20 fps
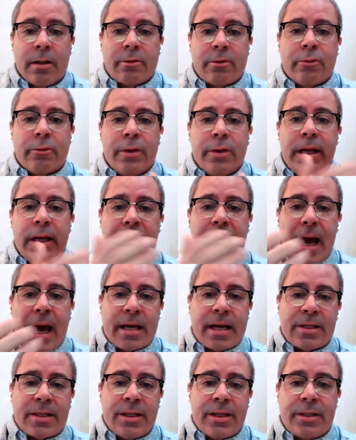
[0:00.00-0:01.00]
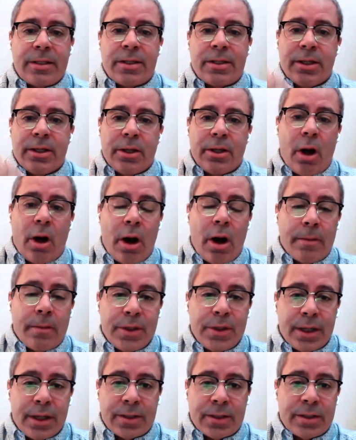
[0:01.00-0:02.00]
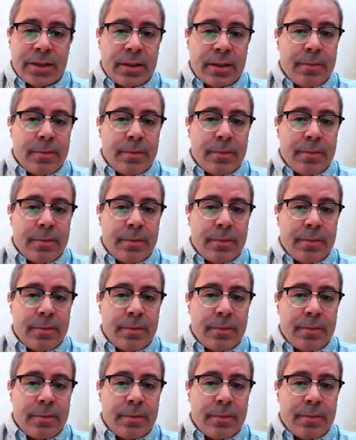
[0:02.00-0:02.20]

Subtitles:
3D assets and objects